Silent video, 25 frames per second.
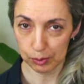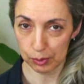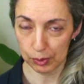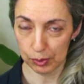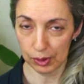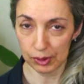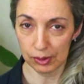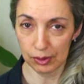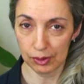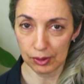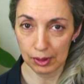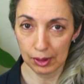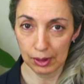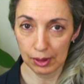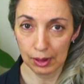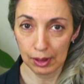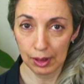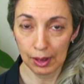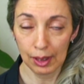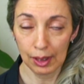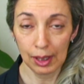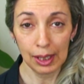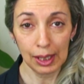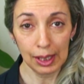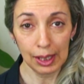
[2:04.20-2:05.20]
of would.
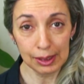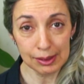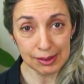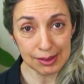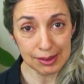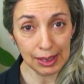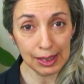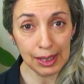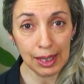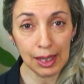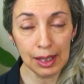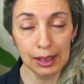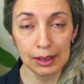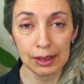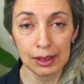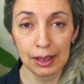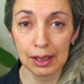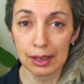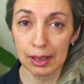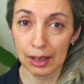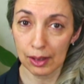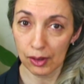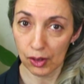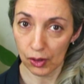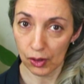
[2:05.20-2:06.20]
It's again
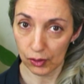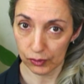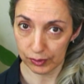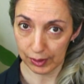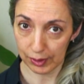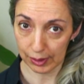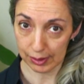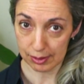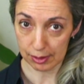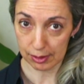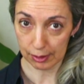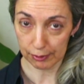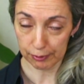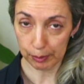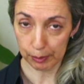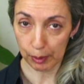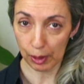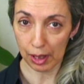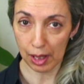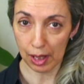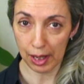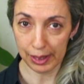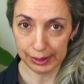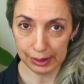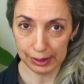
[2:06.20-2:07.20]
in the context of
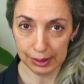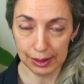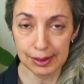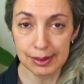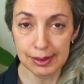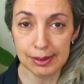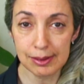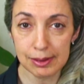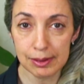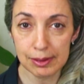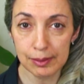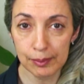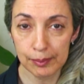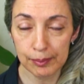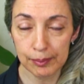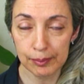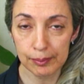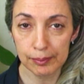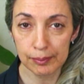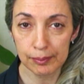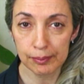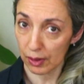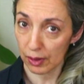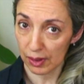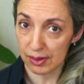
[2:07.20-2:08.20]
politeness.
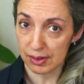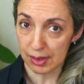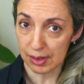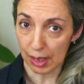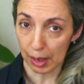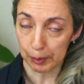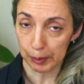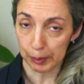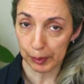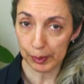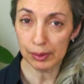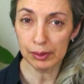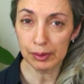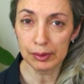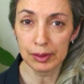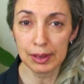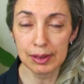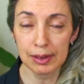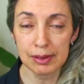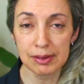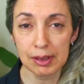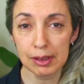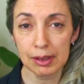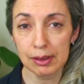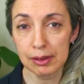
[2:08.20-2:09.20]
For example,
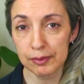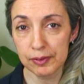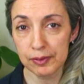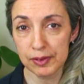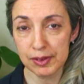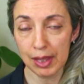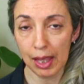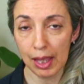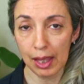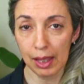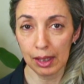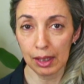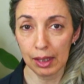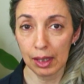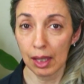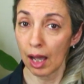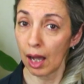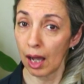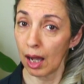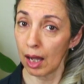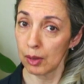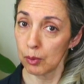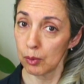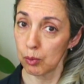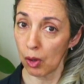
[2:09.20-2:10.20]
instead of saying
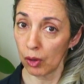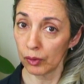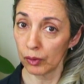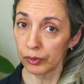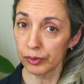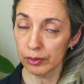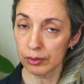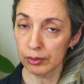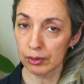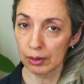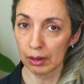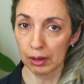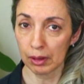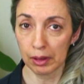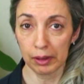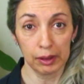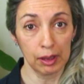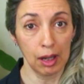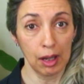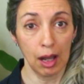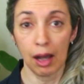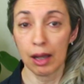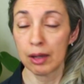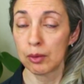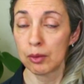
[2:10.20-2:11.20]
I want,
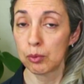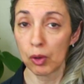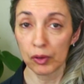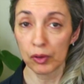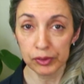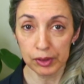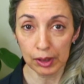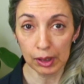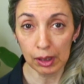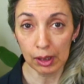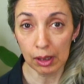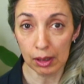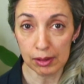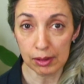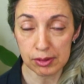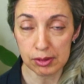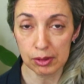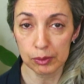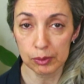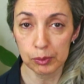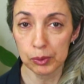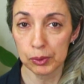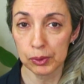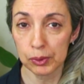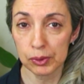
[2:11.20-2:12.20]
like I want a
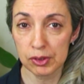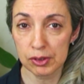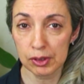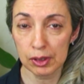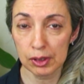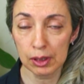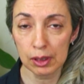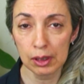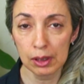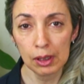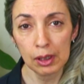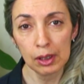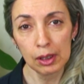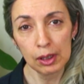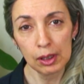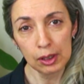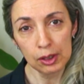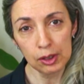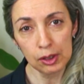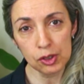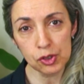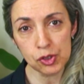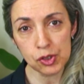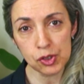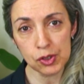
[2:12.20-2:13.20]
glass of water,
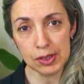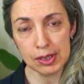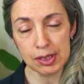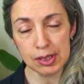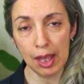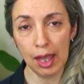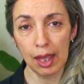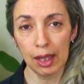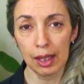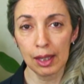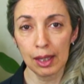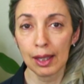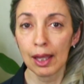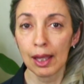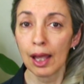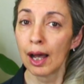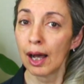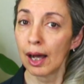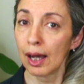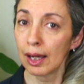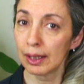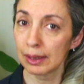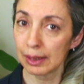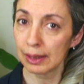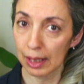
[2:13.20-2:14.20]
you should say
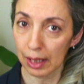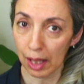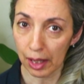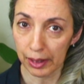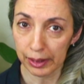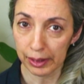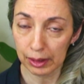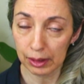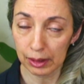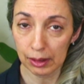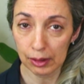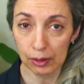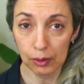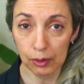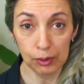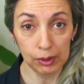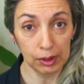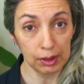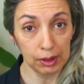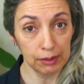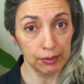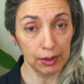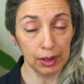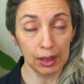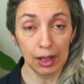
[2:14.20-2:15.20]
I'd like
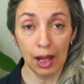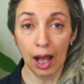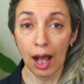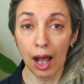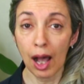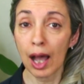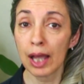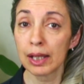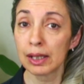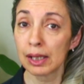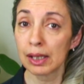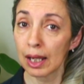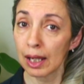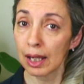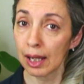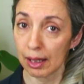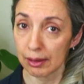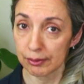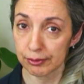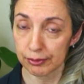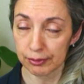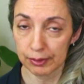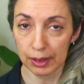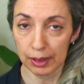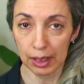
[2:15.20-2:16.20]
or even I'd
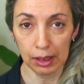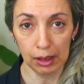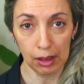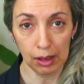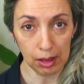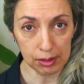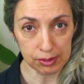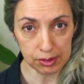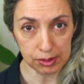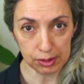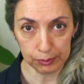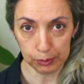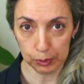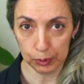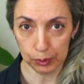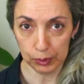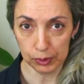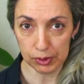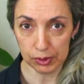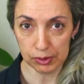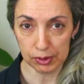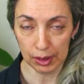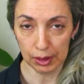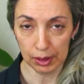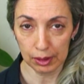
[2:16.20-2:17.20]
love a glass of
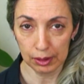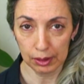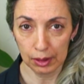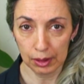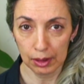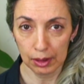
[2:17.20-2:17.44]
water.